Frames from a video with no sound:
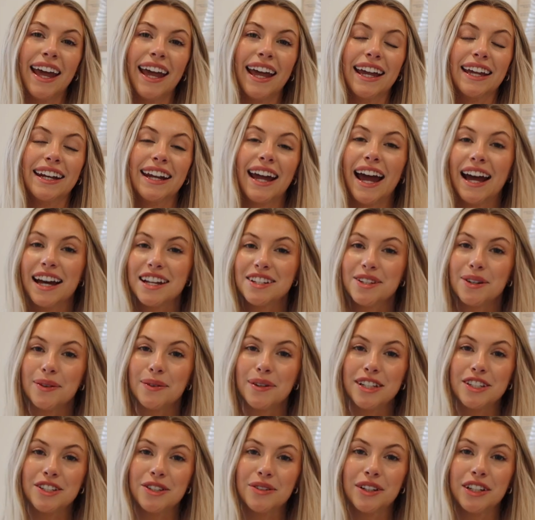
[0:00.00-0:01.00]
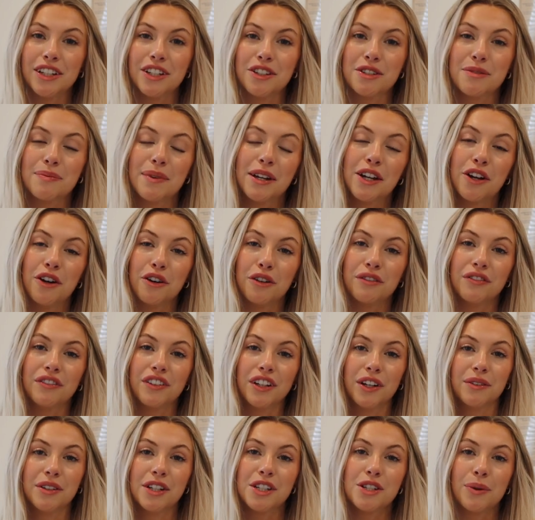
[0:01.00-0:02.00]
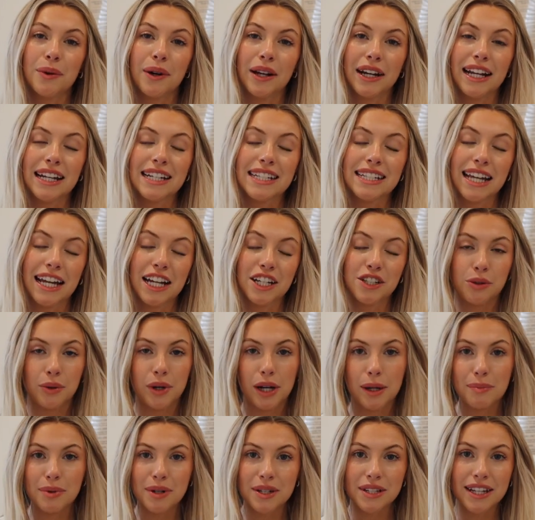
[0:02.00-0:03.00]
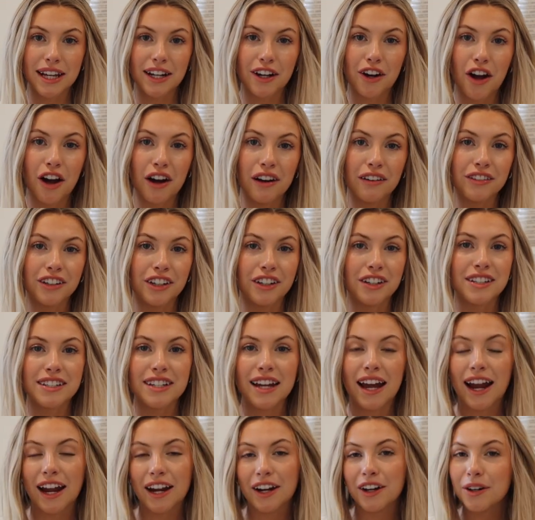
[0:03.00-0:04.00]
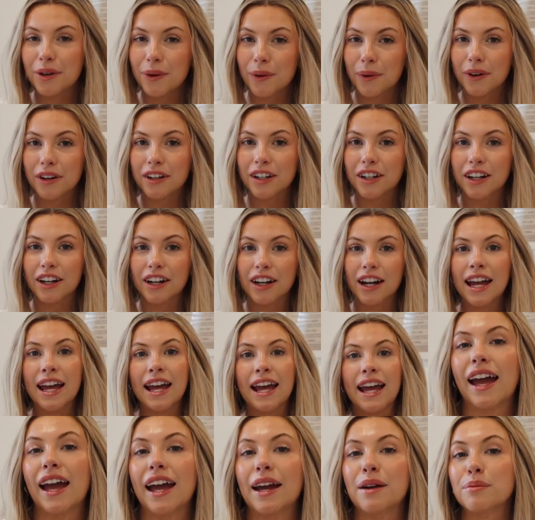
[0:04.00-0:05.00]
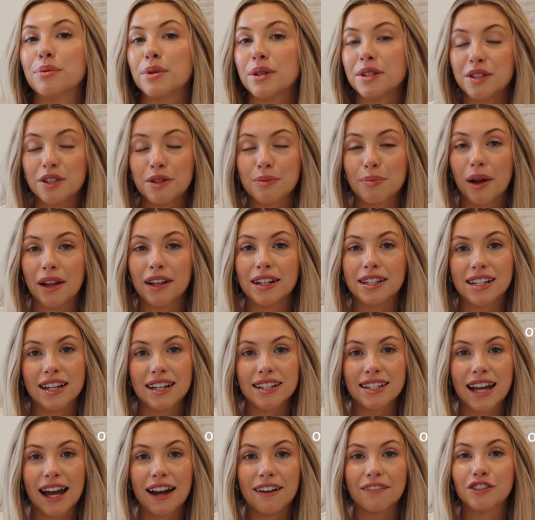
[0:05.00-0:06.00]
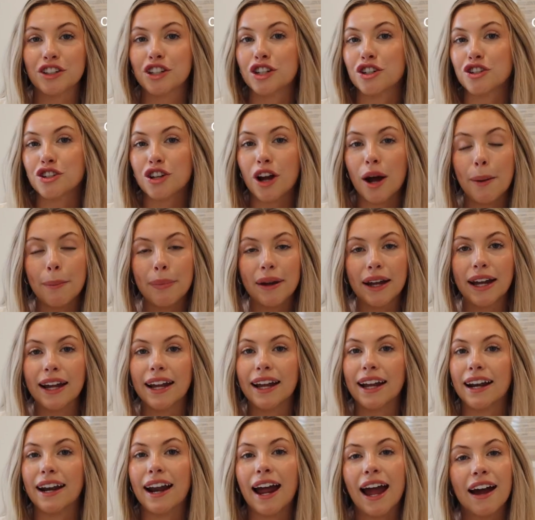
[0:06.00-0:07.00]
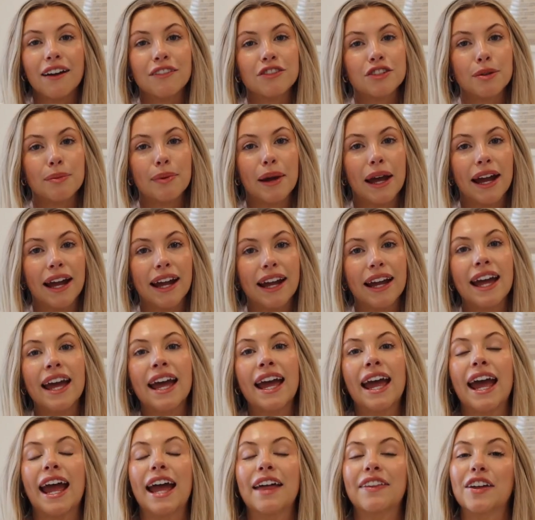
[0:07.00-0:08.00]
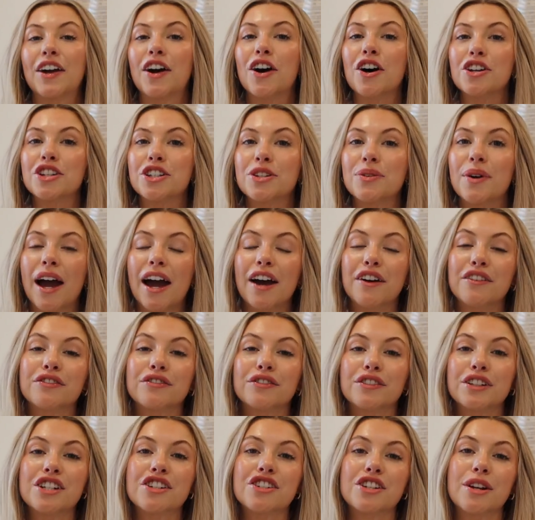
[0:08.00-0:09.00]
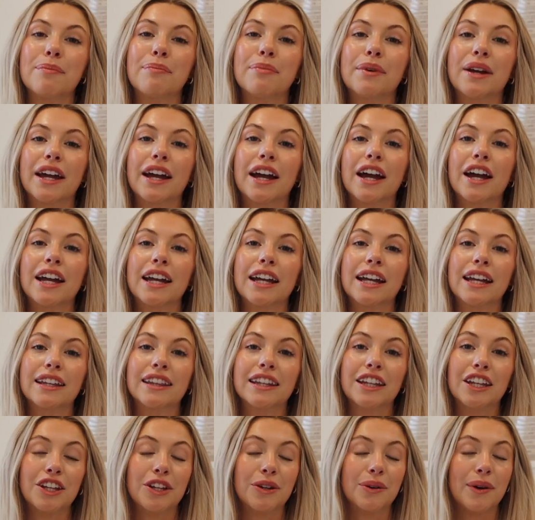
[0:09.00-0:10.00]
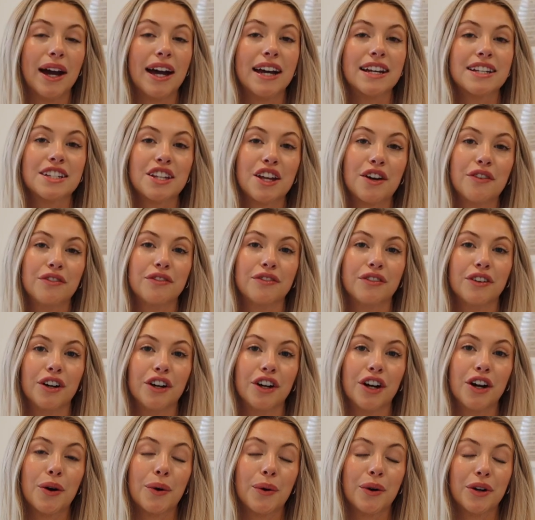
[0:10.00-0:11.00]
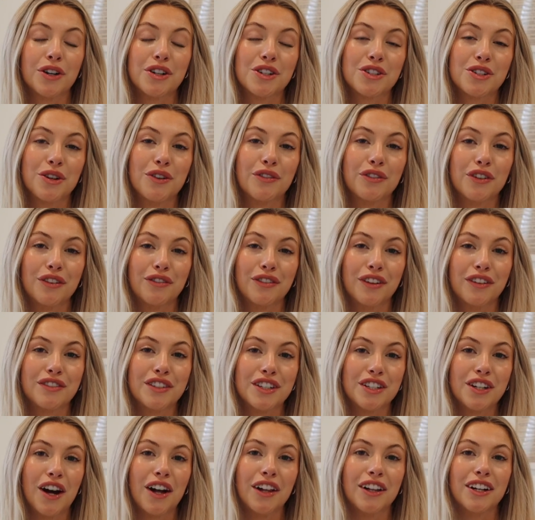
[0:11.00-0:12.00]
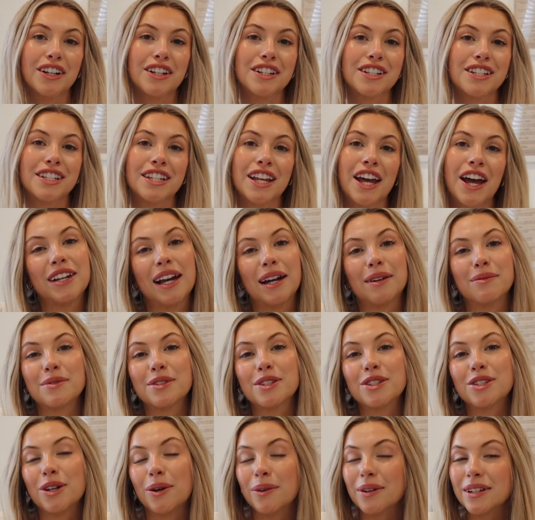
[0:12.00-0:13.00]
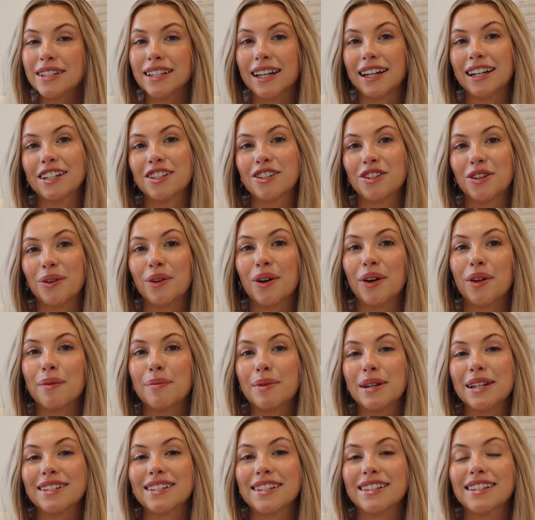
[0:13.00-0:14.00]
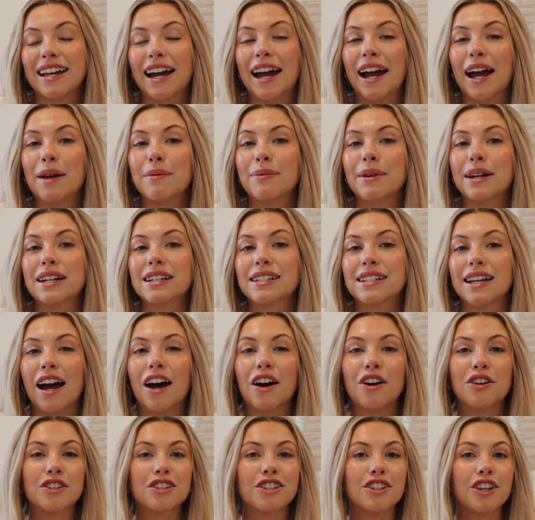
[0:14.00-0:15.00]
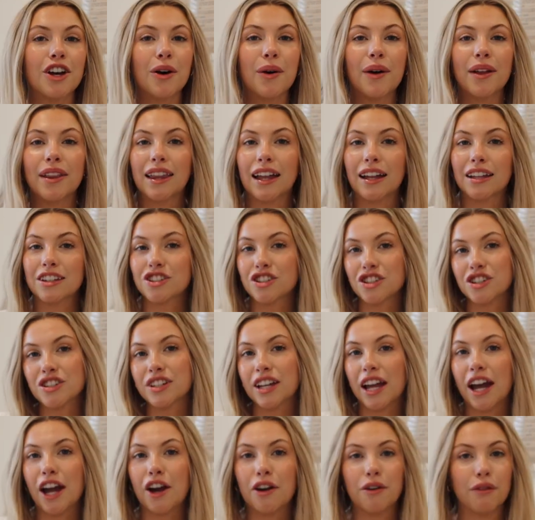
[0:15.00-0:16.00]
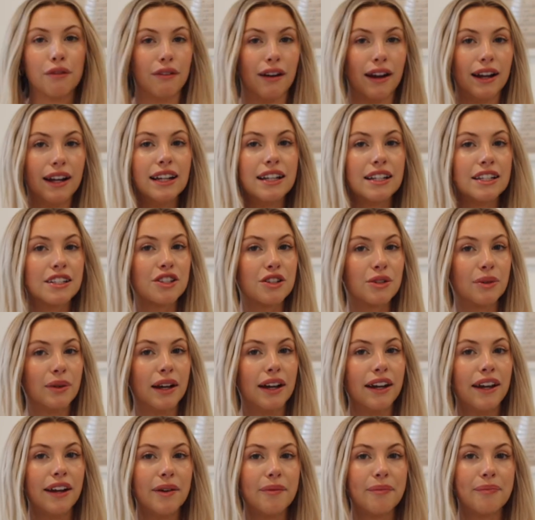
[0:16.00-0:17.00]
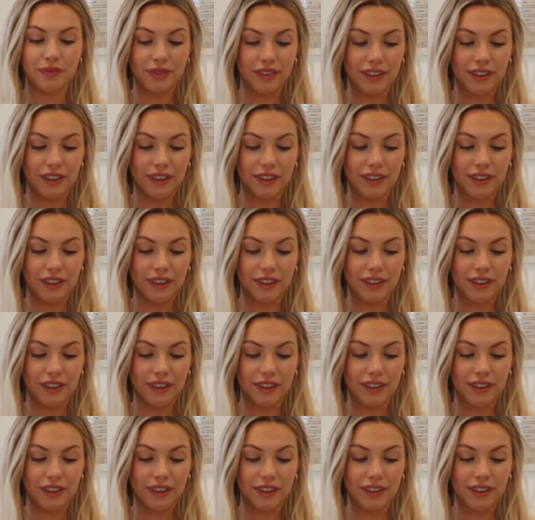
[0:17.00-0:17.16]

And as always, you can use my code Fiona20 to get 20% off your entire order. And Princess Polly does after ShopPay and AfterPay, and they also have free shipping in the US for orders over $50. So yeah, I'm so excited to show you all the pieces that I picked out. So let's just get right into it.